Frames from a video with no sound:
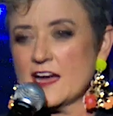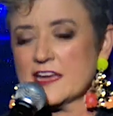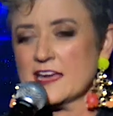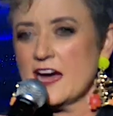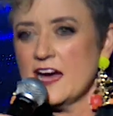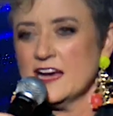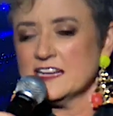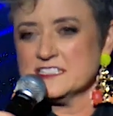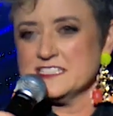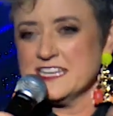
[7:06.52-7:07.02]

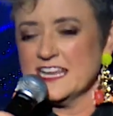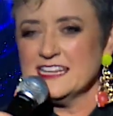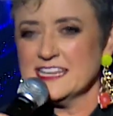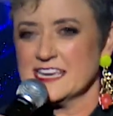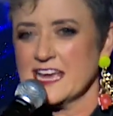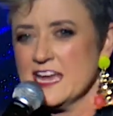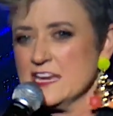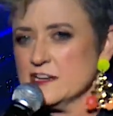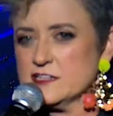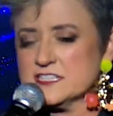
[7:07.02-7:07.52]
can't
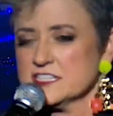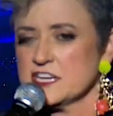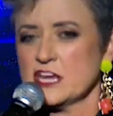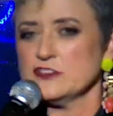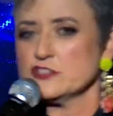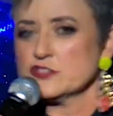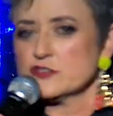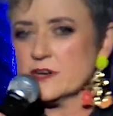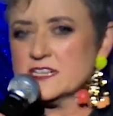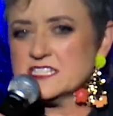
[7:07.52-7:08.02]
delegate because I
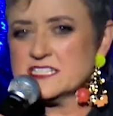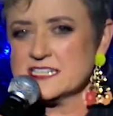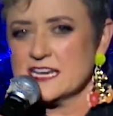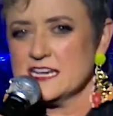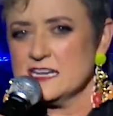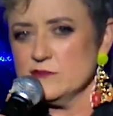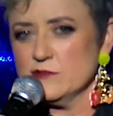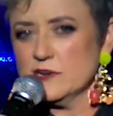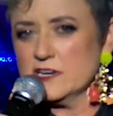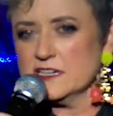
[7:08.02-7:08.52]
don't trust
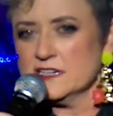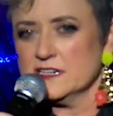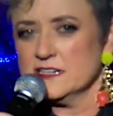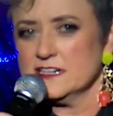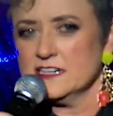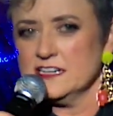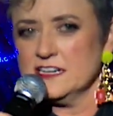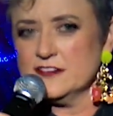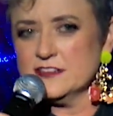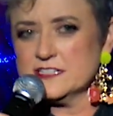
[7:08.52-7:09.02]
anyone.
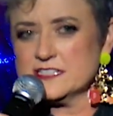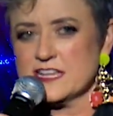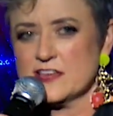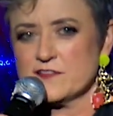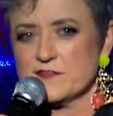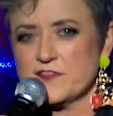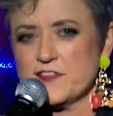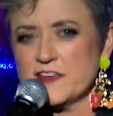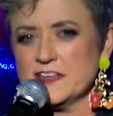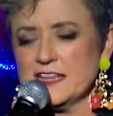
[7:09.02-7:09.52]
It's
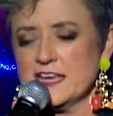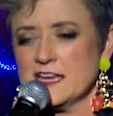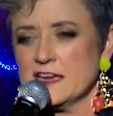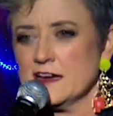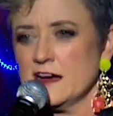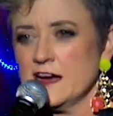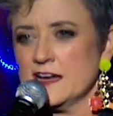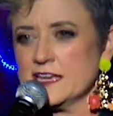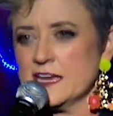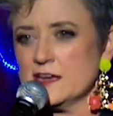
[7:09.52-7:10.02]
that
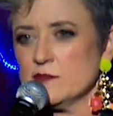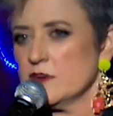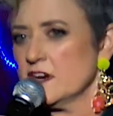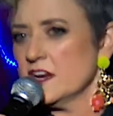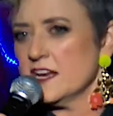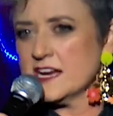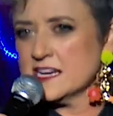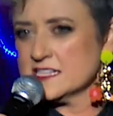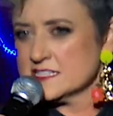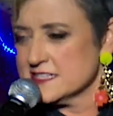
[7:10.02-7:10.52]
feeling I get when
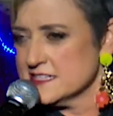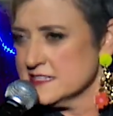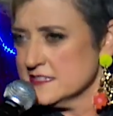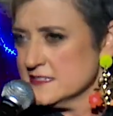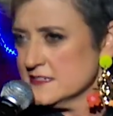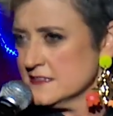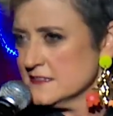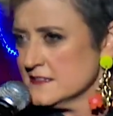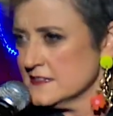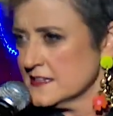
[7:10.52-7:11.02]
I ask
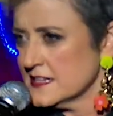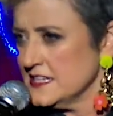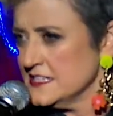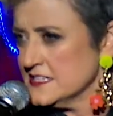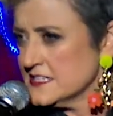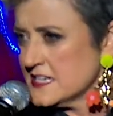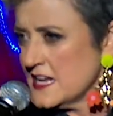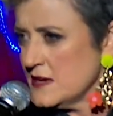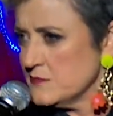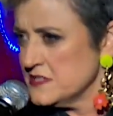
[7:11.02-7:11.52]
the
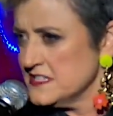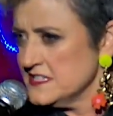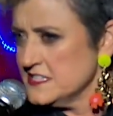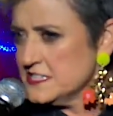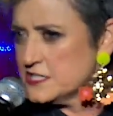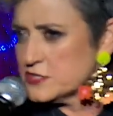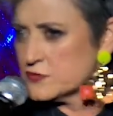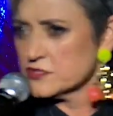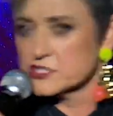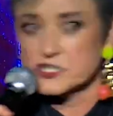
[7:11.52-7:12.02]
kids to empty the
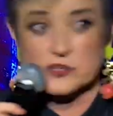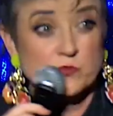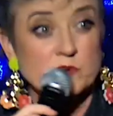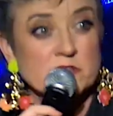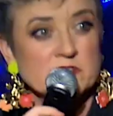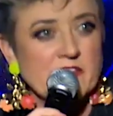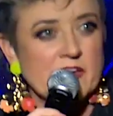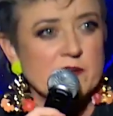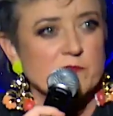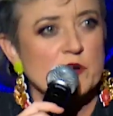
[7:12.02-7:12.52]
dishwasher.
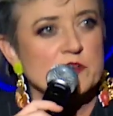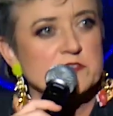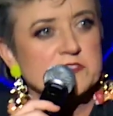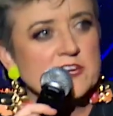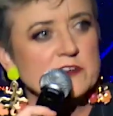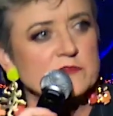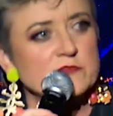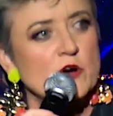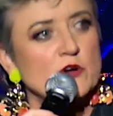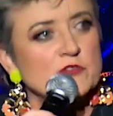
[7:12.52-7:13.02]
Will they, won't
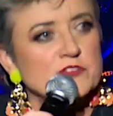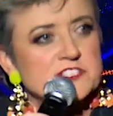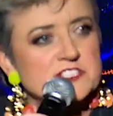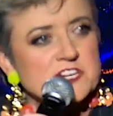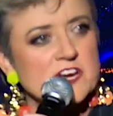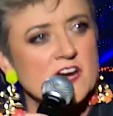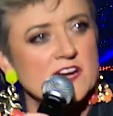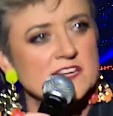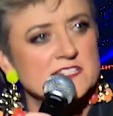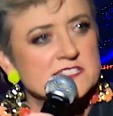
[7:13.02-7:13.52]
they? Roll the
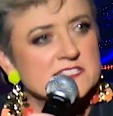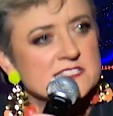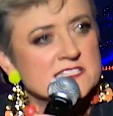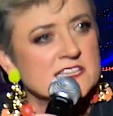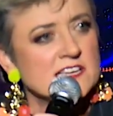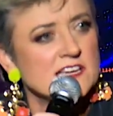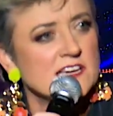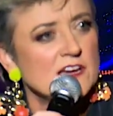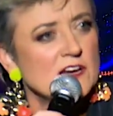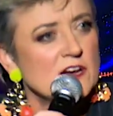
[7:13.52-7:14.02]
dice.
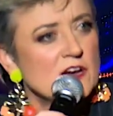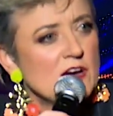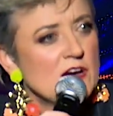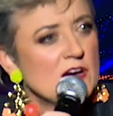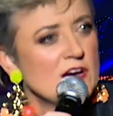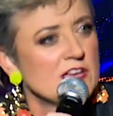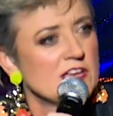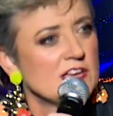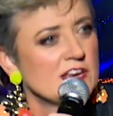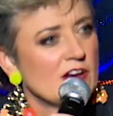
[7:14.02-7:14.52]

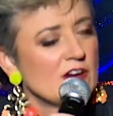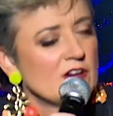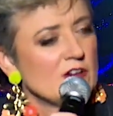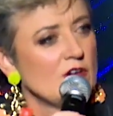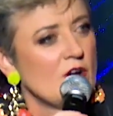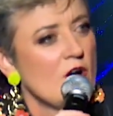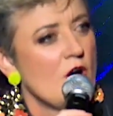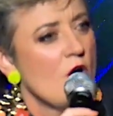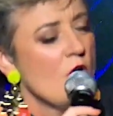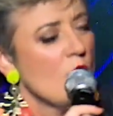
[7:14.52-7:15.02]

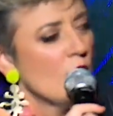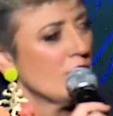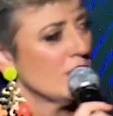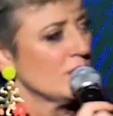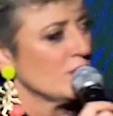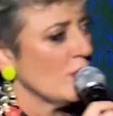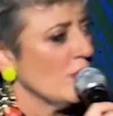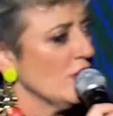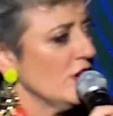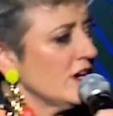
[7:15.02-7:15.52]
Or
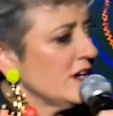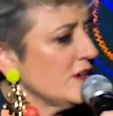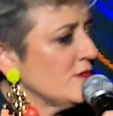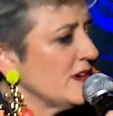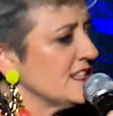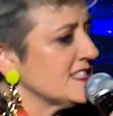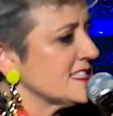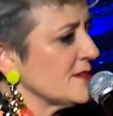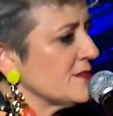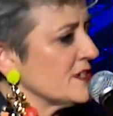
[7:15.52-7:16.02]
at work
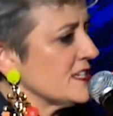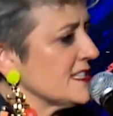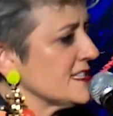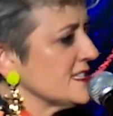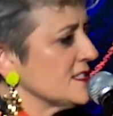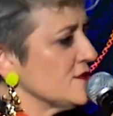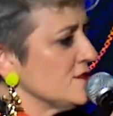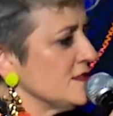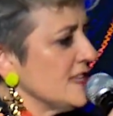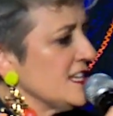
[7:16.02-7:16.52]
when someone
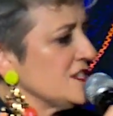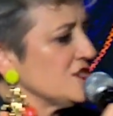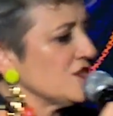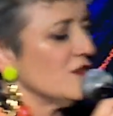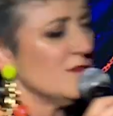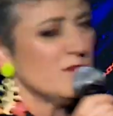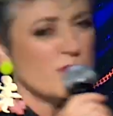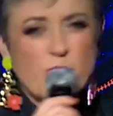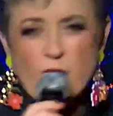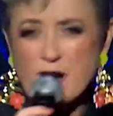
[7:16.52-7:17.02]
doesn't do their
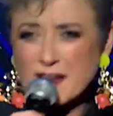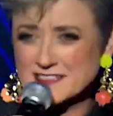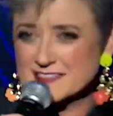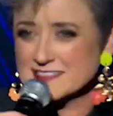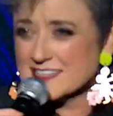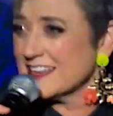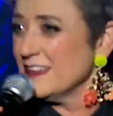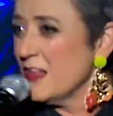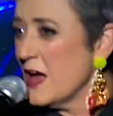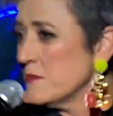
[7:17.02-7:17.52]
job. What?
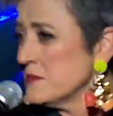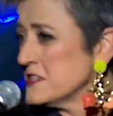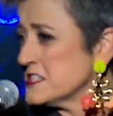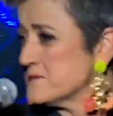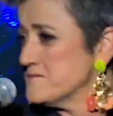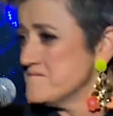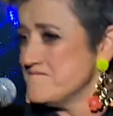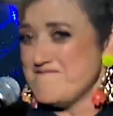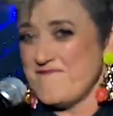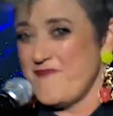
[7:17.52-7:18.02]
The
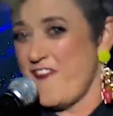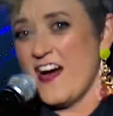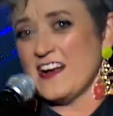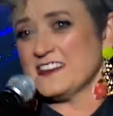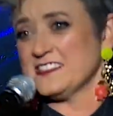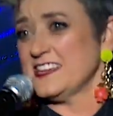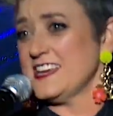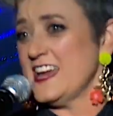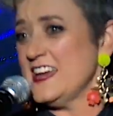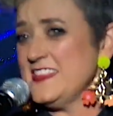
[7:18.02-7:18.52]
climate's
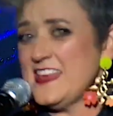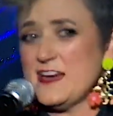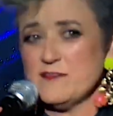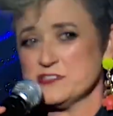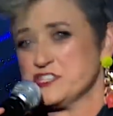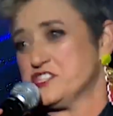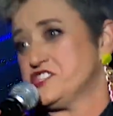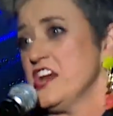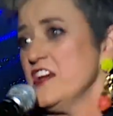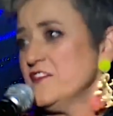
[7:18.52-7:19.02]
fucked again? That
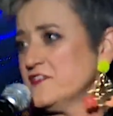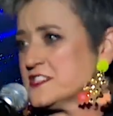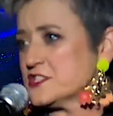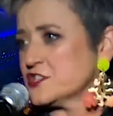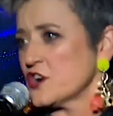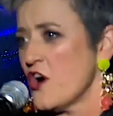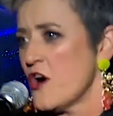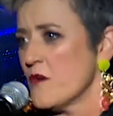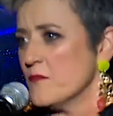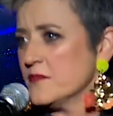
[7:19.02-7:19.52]
was Jeff's
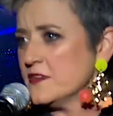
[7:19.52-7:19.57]
job,